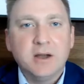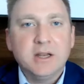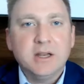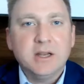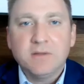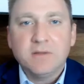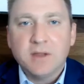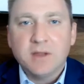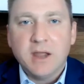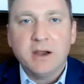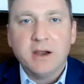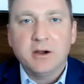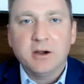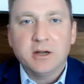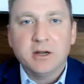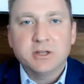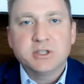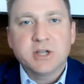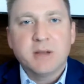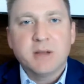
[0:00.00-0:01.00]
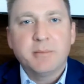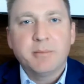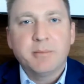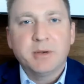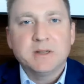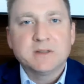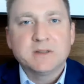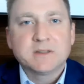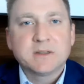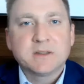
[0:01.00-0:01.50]
any of the heritage
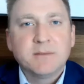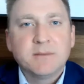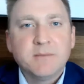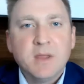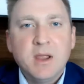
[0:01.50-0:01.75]
companies,